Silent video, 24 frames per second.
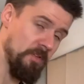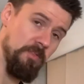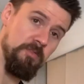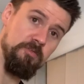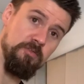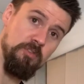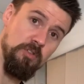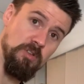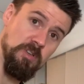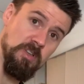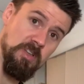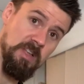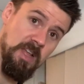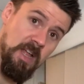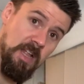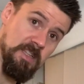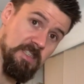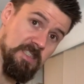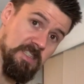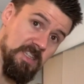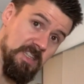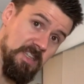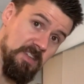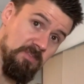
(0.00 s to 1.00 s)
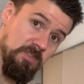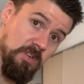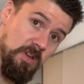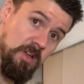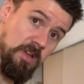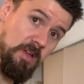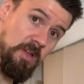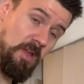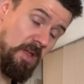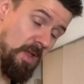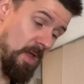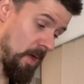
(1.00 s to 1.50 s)
front cantilever
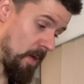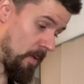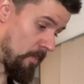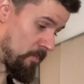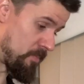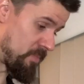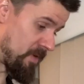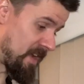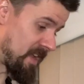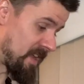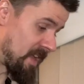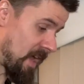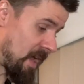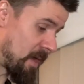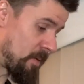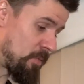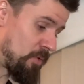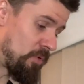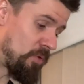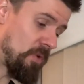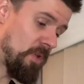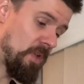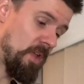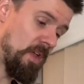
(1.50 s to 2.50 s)
brake cable.